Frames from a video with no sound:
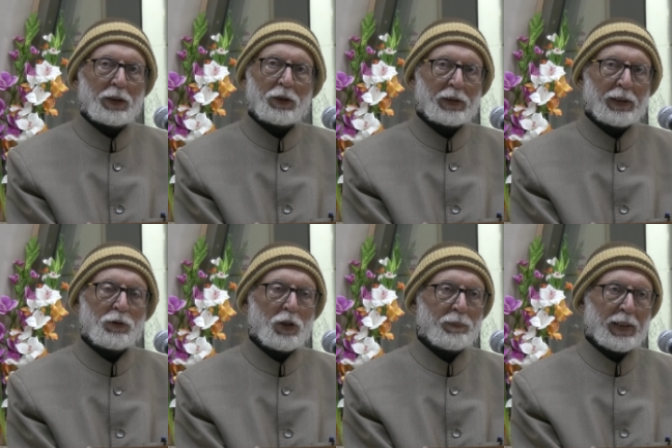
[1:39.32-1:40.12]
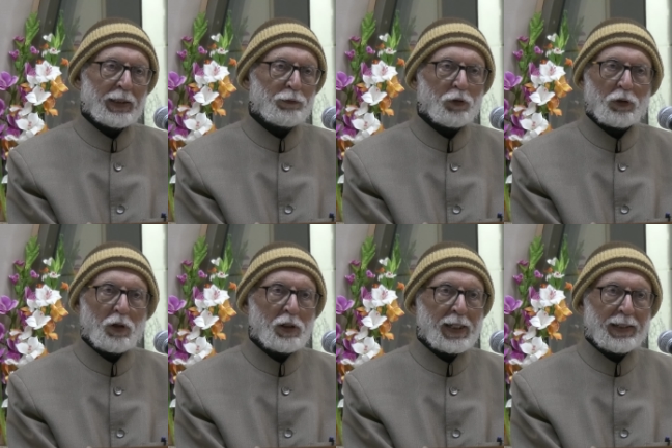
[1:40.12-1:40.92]
You know, they go on making phone
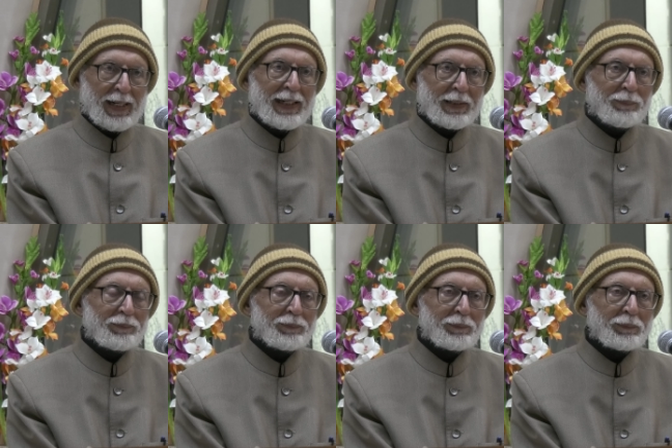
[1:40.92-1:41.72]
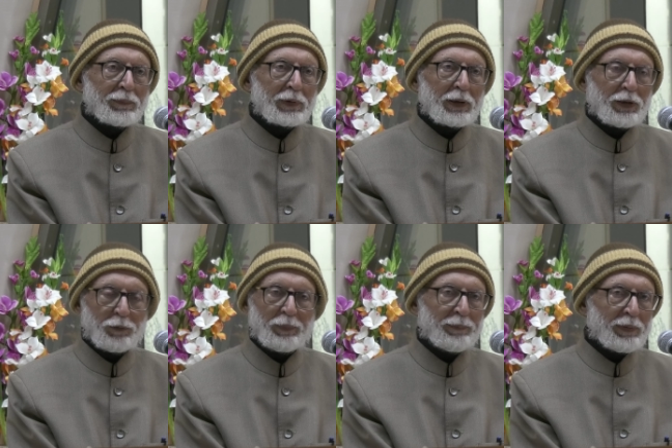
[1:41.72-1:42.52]
calls at random
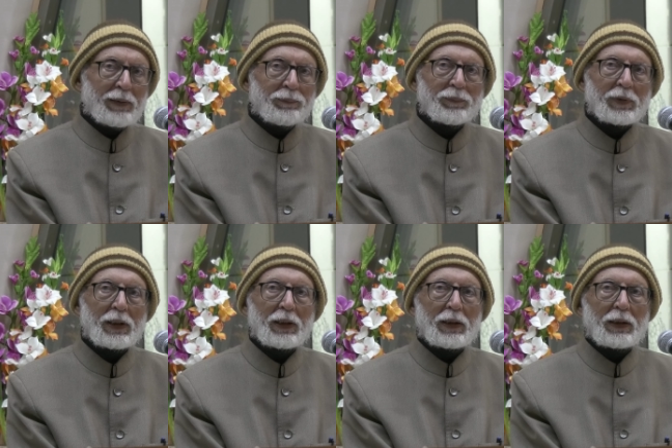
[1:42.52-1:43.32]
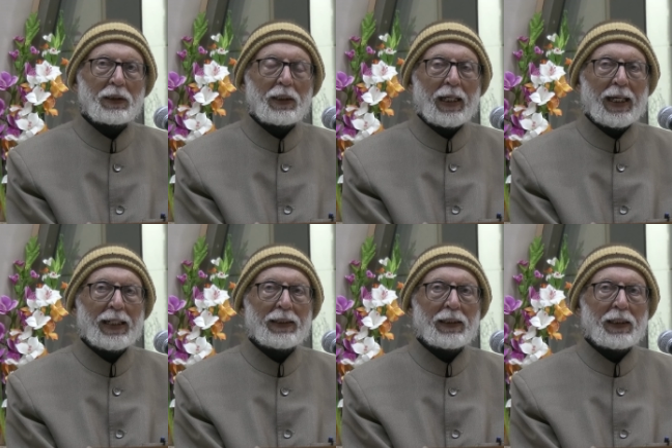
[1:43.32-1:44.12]
to people.
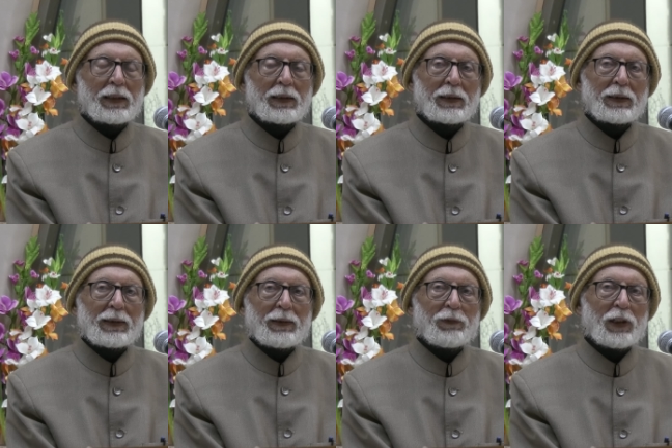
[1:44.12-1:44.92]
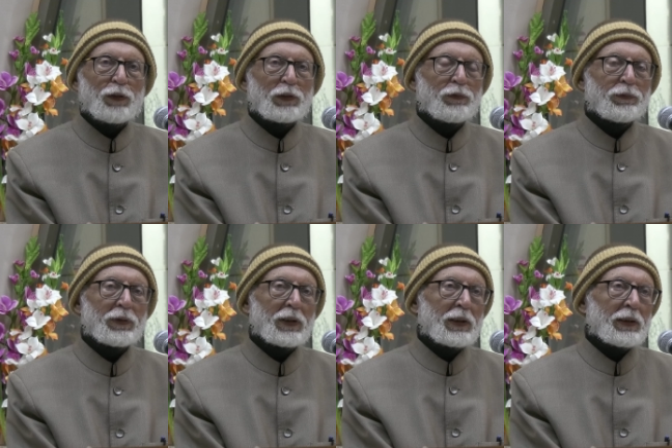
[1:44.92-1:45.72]
And uh, one of the f-
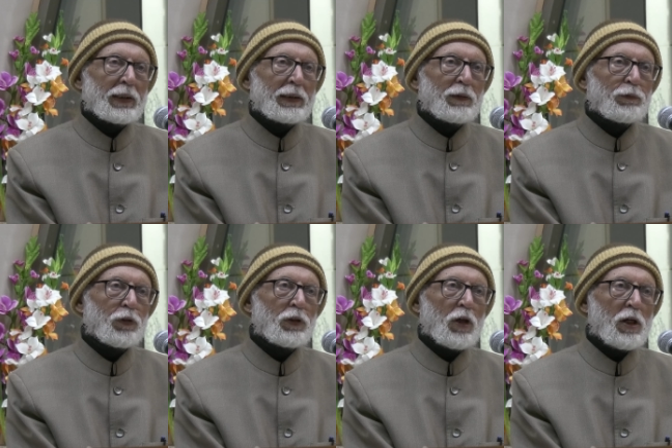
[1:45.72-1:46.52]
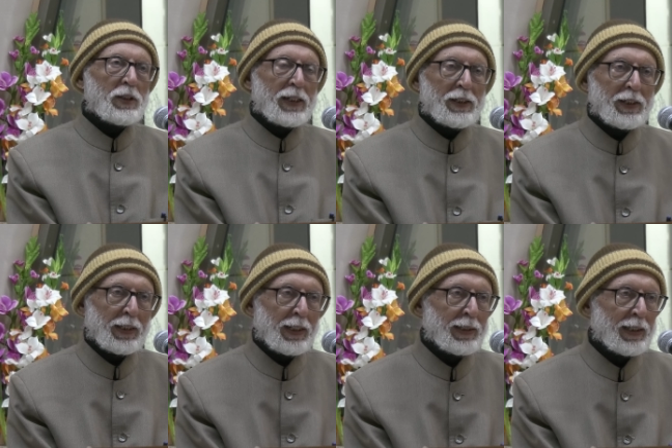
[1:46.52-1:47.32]
phone calls that
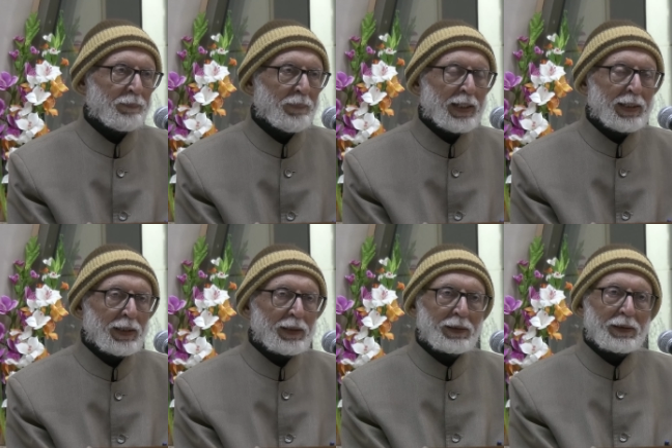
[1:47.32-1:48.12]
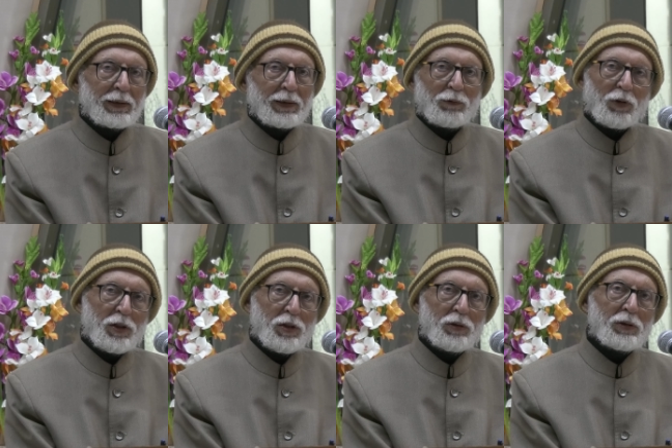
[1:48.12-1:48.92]
she ended up making
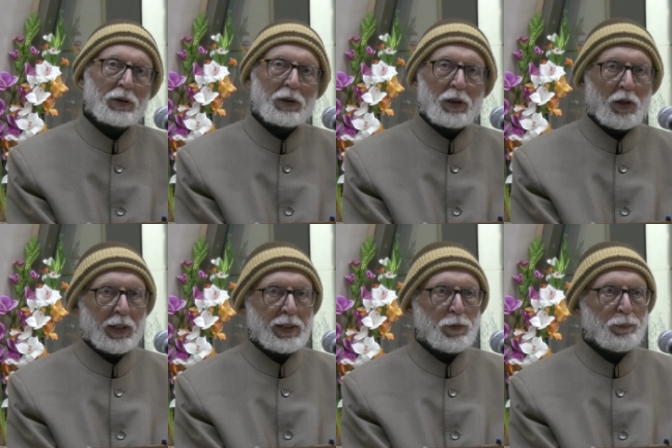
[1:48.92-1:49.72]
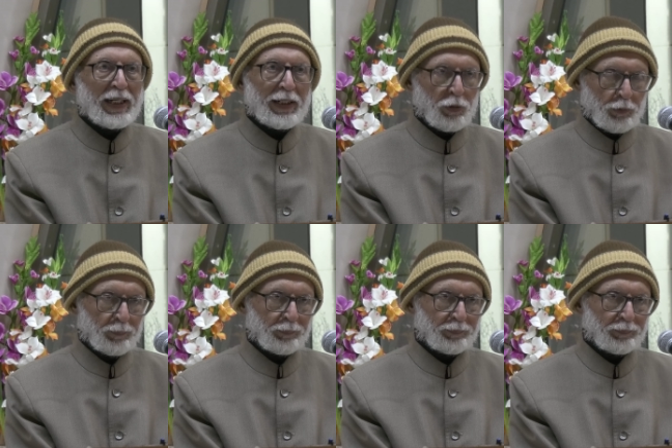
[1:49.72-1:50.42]
was to Lawrence Pinto.